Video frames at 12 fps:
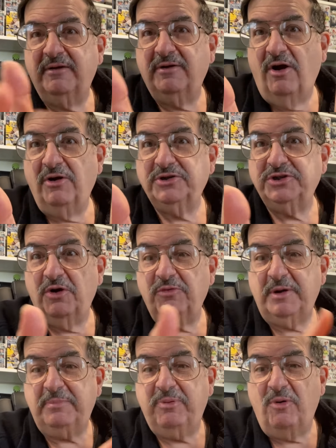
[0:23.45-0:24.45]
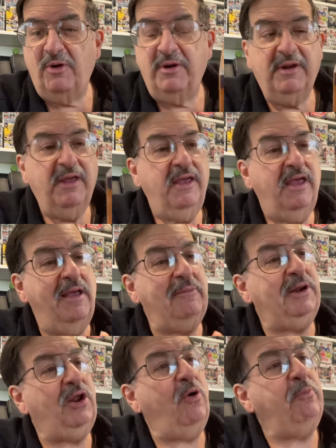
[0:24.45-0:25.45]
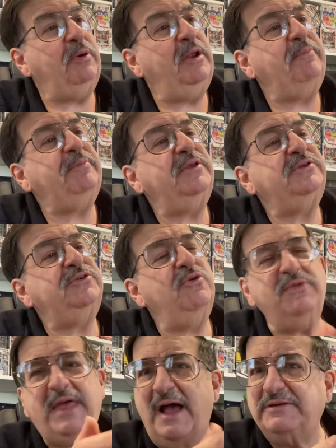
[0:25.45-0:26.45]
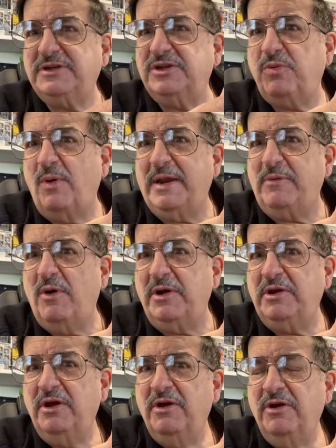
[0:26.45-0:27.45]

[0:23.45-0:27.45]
Card show report. And we're going to open up this 2021